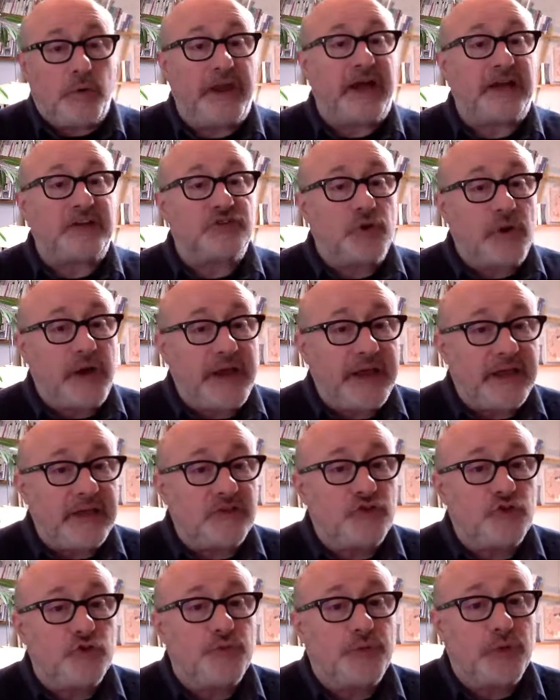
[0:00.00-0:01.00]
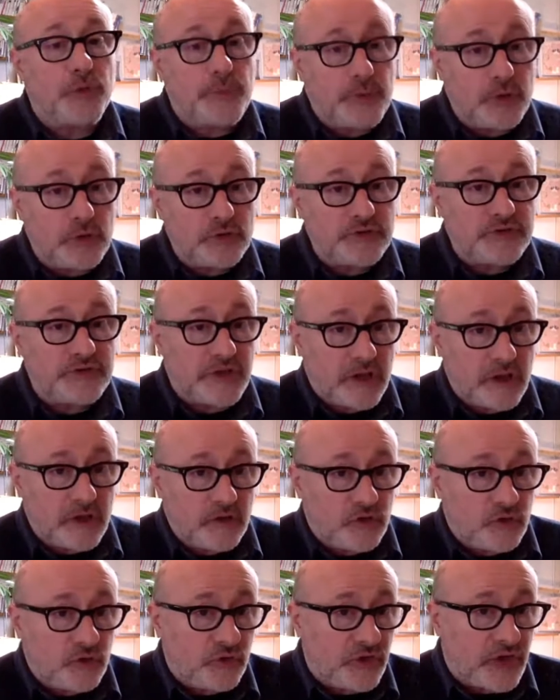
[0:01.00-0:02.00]
We are trying to propose
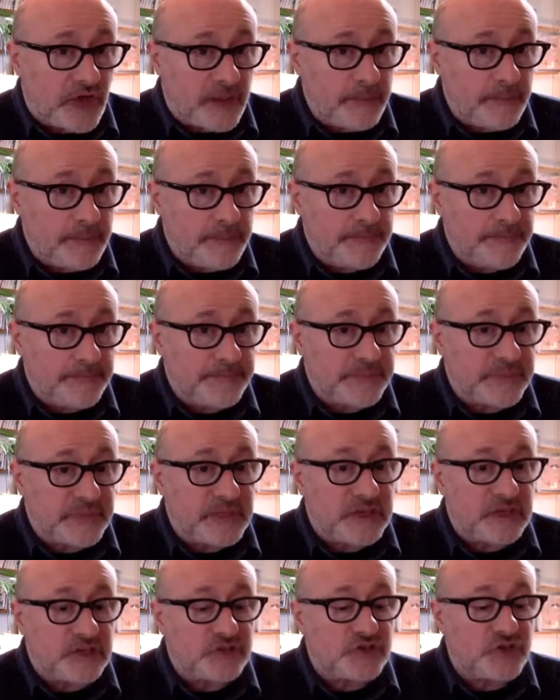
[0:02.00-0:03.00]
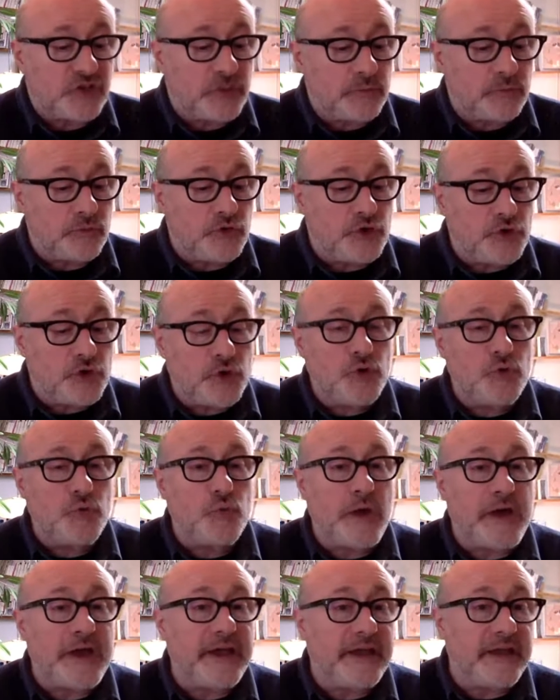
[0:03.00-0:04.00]
to them some new
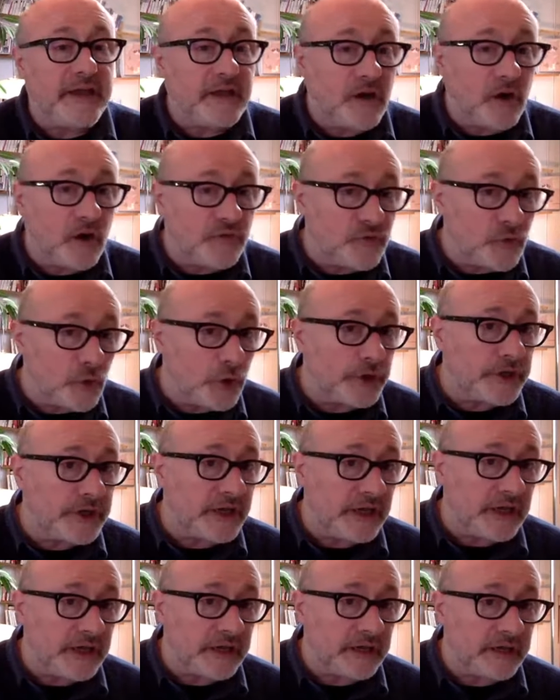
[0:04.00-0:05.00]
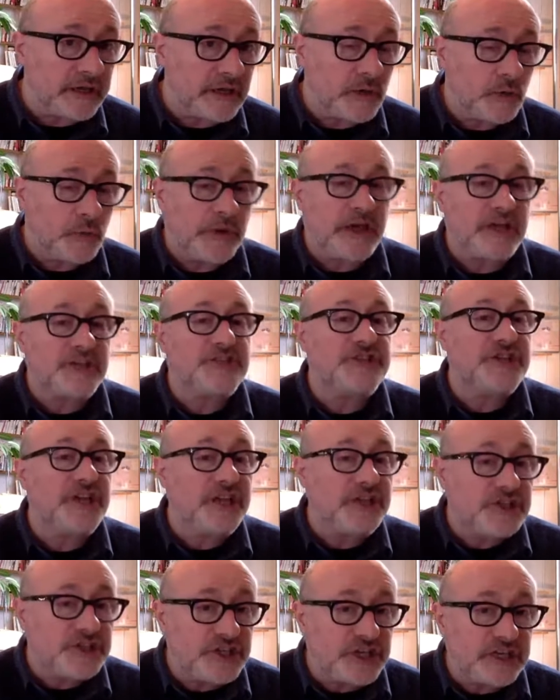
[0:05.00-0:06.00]
way of working. We are
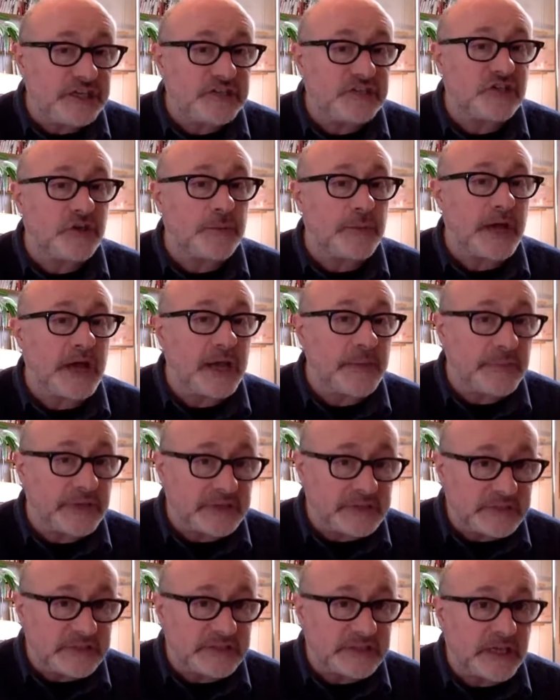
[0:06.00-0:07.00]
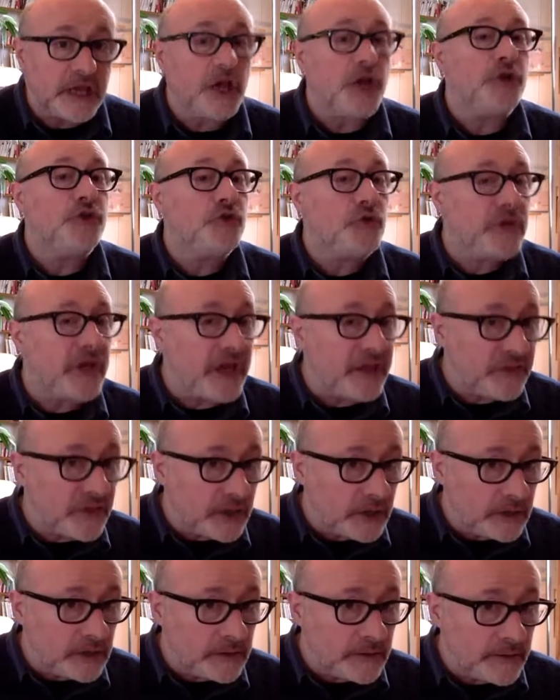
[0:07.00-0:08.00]
changing some habits
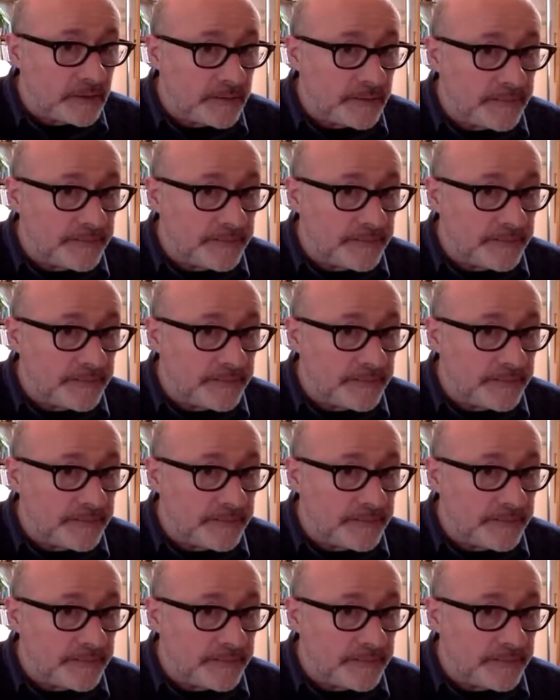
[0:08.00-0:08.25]
together,